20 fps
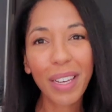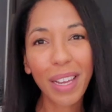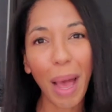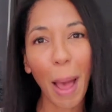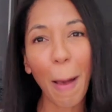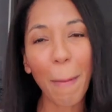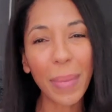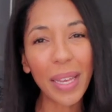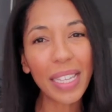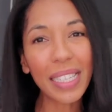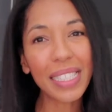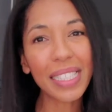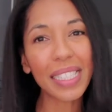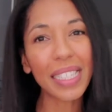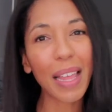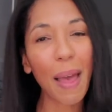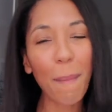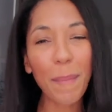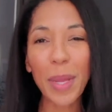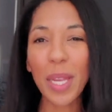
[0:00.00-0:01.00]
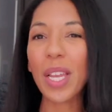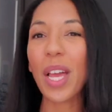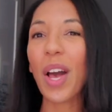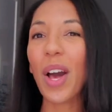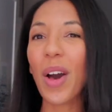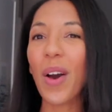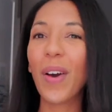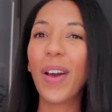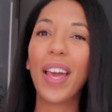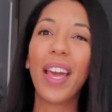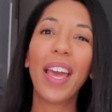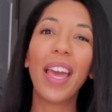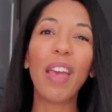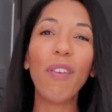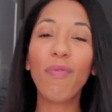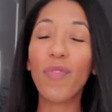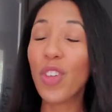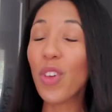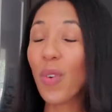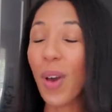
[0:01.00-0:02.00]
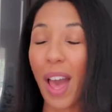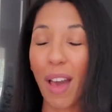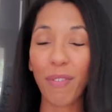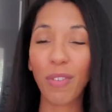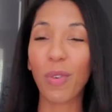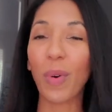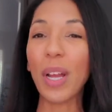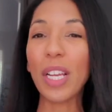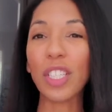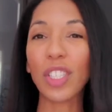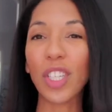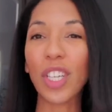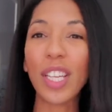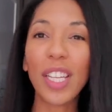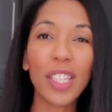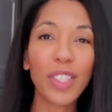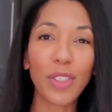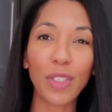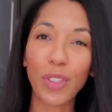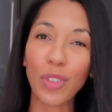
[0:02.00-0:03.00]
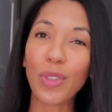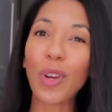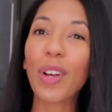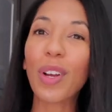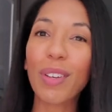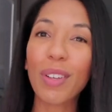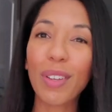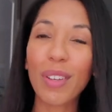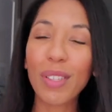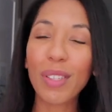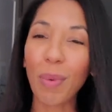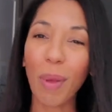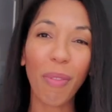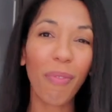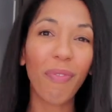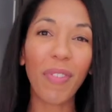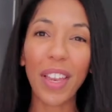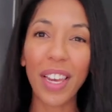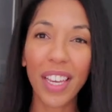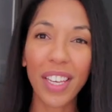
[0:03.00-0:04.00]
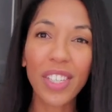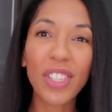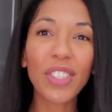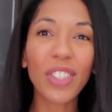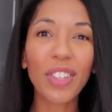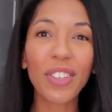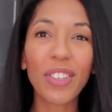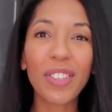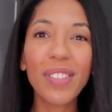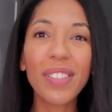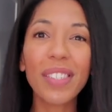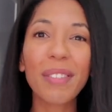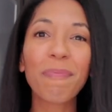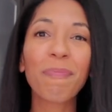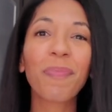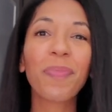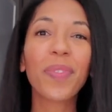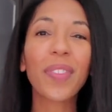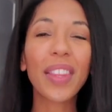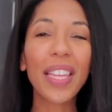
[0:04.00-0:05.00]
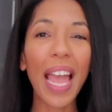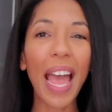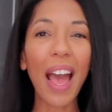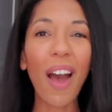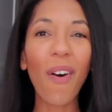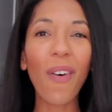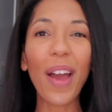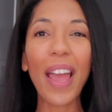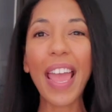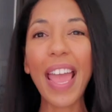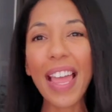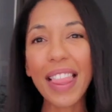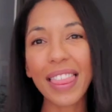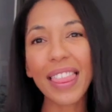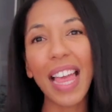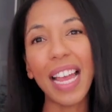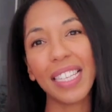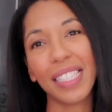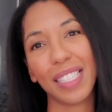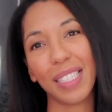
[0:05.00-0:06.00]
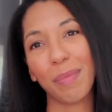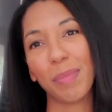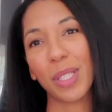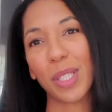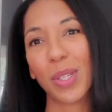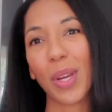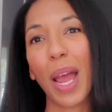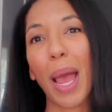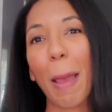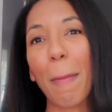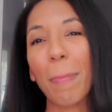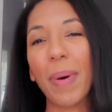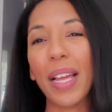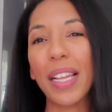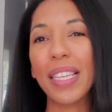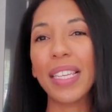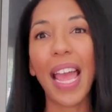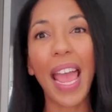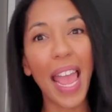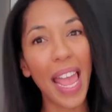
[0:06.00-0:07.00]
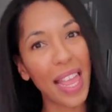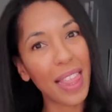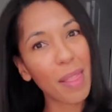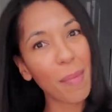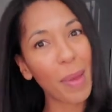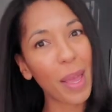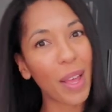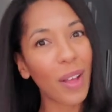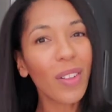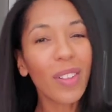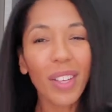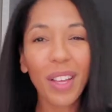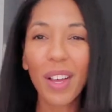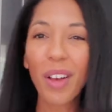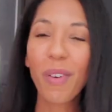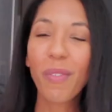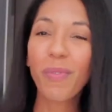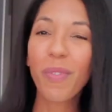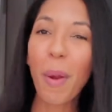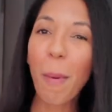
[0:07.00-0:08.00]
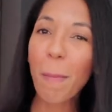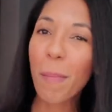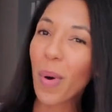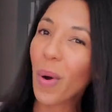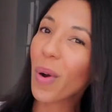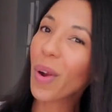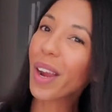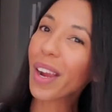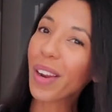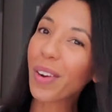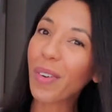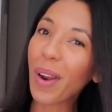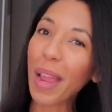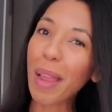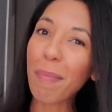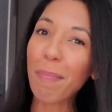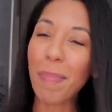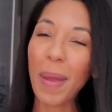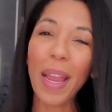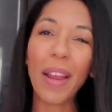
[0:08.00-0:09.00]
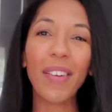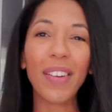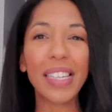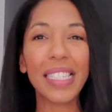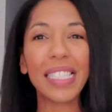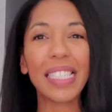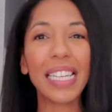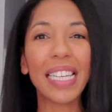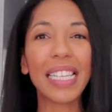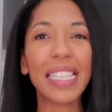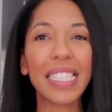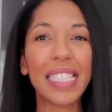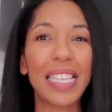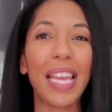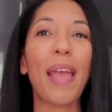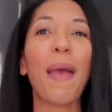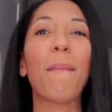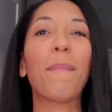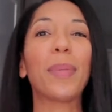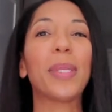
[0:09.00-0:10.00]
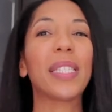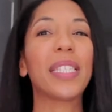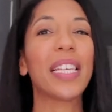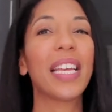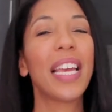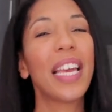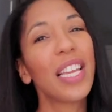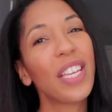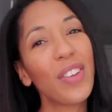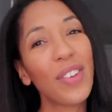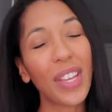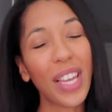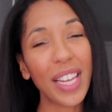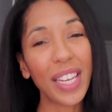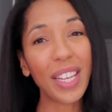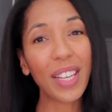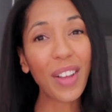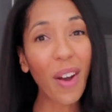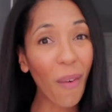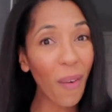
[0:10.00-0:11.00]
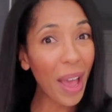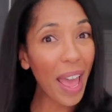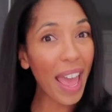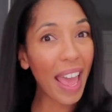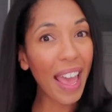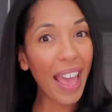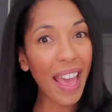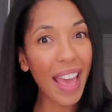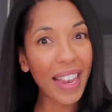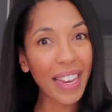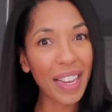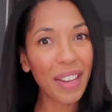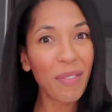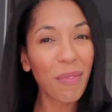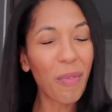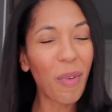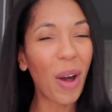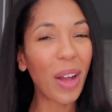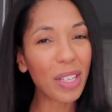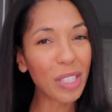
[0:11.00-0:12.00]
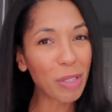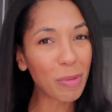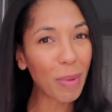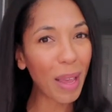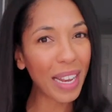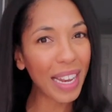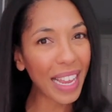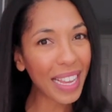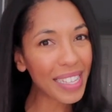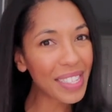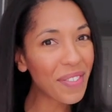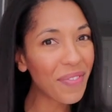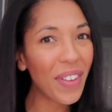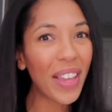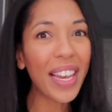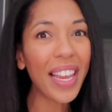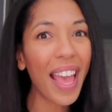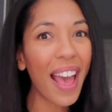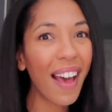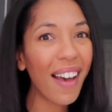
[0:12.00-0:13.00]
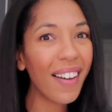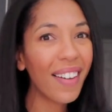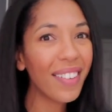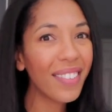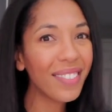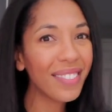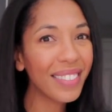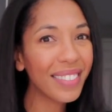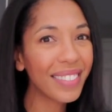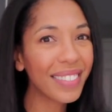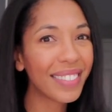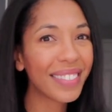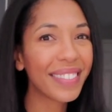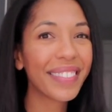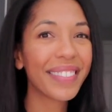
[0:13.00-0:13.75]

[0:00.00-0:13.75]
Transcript: comments. Let me know if you have questions or struggles with fitting shoes. Now hit that subscribe button and the bell for more great parenting tips. You can go ahead and watch my next video.